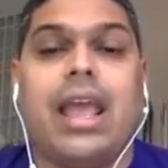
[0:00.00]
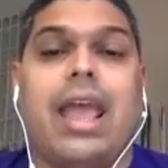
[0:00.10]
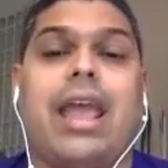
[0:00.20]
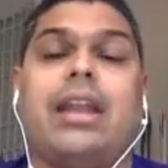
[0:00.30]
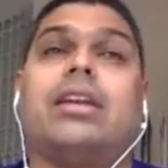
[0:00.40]

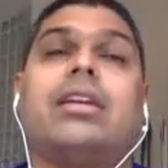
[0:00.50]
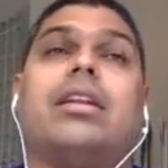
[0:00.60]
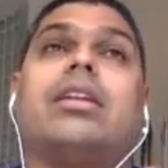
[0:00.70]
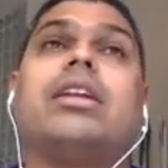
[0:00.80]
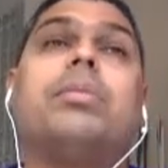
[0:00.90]
and
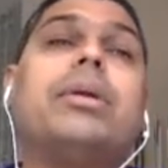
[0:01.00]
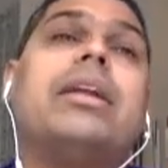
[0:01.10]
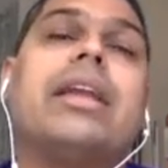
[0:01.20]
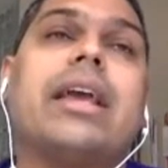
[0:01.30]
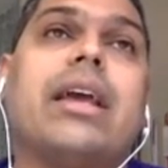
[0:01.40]
the
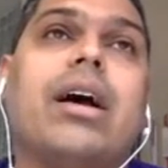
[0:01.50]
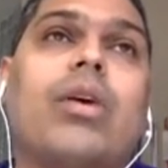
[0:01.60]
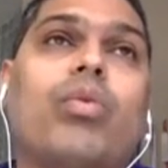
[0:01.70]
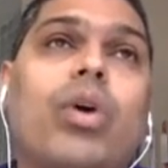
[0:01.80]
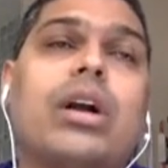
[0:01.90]
typical uh,
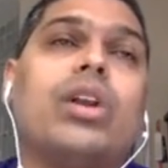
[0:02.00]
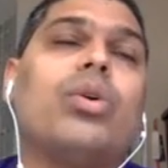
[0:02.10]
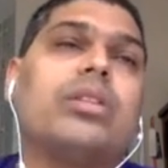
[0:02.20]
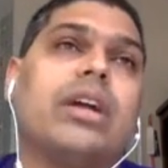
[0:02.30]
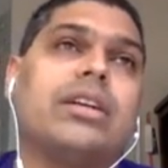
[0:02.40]

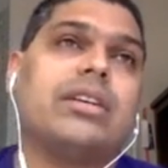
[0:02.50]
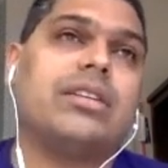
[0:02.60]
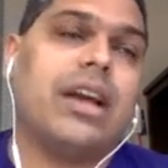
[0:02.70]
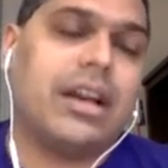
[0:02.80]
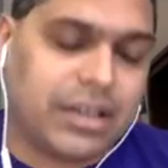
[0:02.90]
workload that
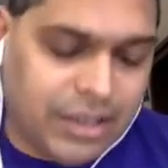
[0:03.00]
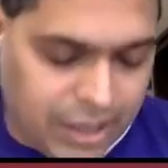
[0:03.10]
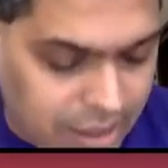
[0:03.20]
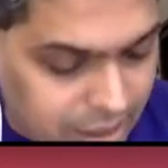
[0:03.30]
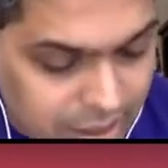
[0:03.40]
that
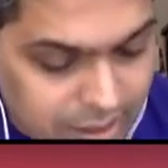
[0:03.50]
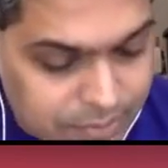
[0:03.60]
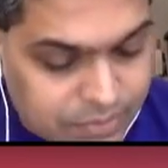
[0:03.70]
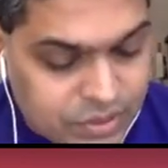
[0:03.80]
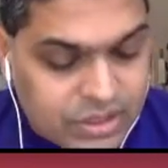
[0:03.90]

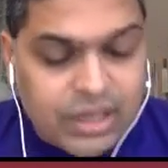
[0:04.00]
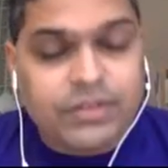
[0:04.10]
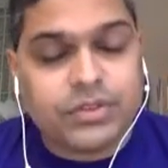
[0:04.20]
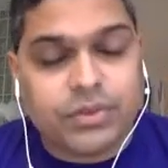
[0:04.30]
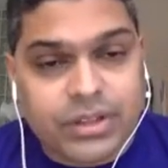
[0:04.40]
uh,
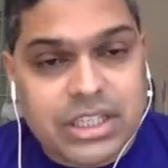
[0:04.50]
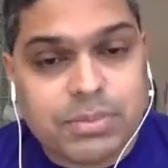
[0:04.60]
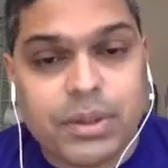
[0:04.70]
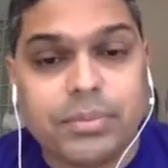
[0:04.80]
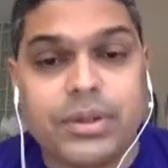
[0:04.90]
serves for
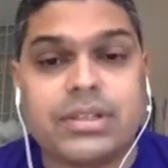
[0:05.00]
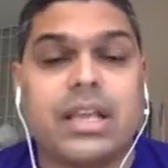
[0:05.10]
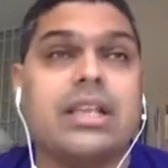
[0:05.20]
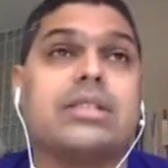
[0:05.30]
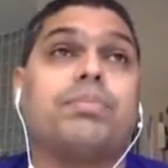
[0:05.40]
this purpose
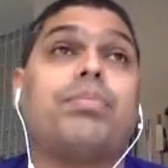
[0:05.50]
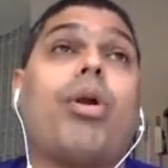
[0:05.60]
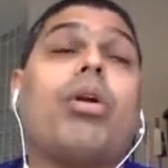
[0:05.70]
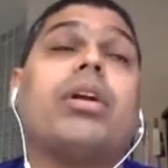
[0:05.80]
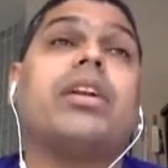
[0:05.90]
is
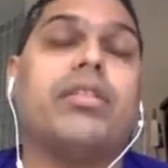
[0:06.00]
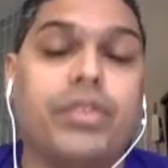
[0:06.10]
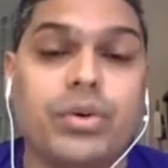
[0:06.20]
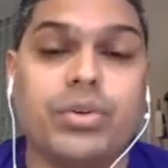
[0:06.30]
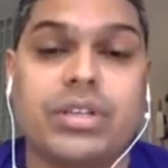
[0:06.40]
product
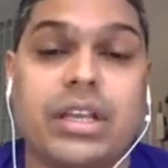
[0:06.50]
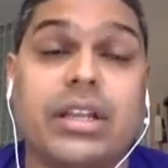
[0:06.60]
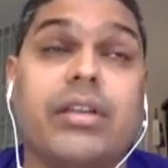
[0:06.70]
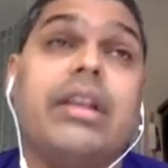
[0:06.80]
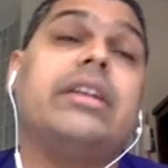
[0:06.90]
reviews
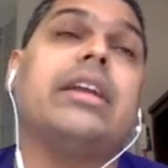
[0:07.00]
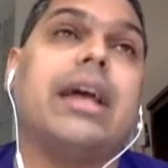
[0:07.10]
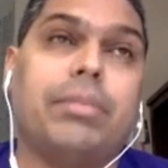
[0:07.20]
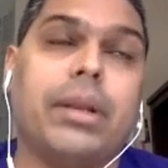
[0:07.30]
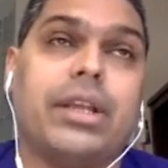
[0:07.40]
in a retail
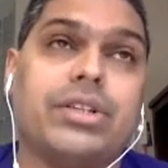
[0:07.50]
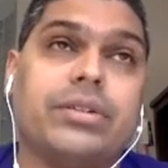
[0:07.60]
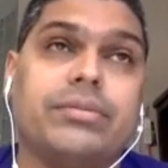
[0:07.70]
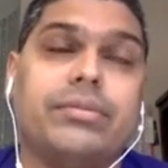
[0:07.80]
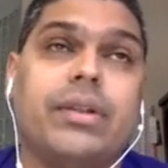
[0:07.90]

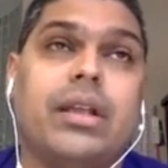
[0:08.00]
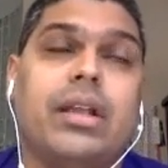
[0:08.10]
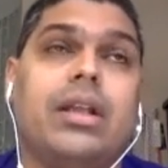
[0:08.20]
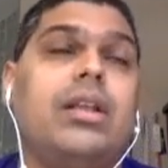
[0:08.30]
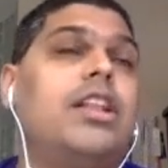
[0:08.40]
application.
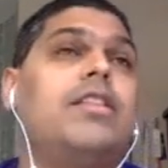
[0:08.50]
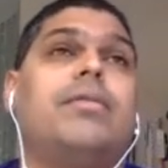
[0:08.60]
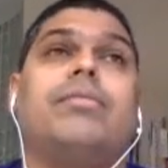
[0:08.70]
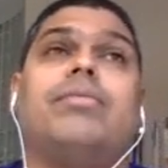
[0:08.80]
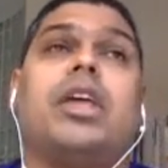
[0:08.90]

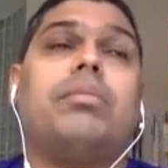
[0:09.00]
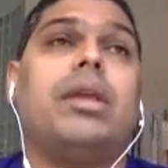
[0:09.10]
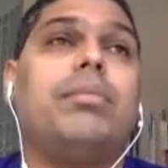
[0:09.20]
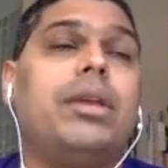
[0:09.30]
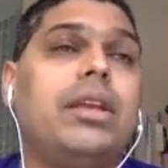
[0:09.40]
There
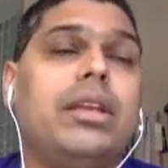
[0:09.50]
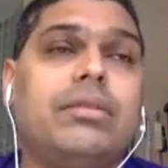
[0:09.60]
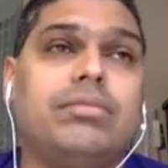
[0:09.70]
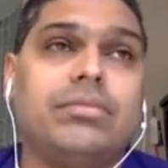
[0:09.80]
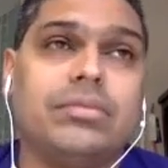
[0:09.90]
may be